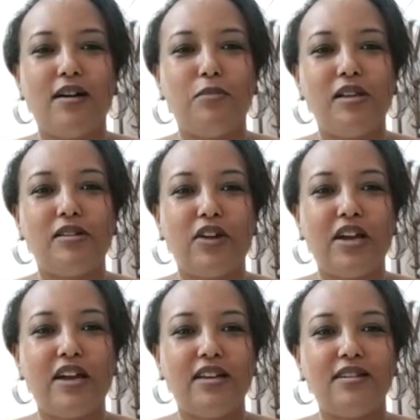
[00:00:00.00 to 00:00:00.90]

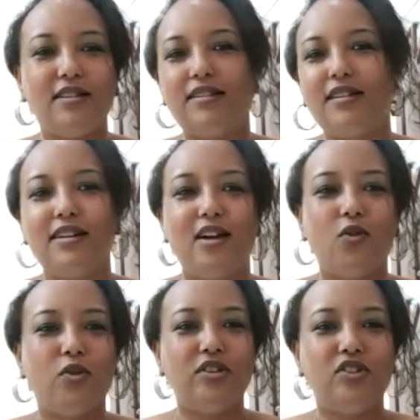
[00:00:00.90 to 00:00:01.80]
Belgrade, and then
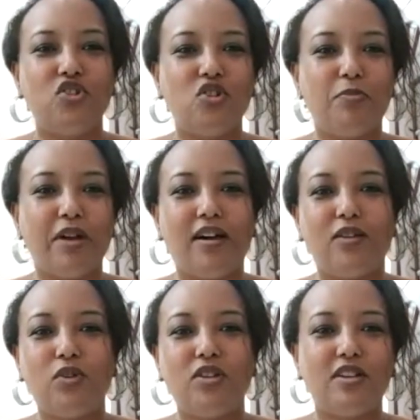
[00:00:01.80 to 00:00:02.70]
went to Japan,
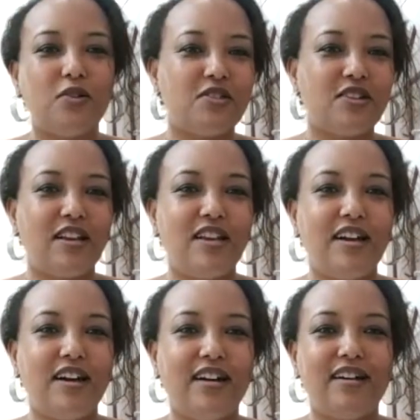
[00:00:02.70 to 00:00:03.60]
went to
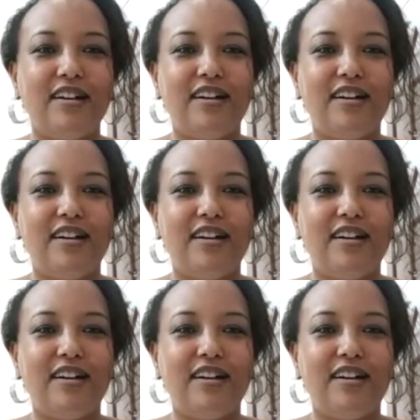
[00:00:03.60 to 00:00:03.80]
Australia,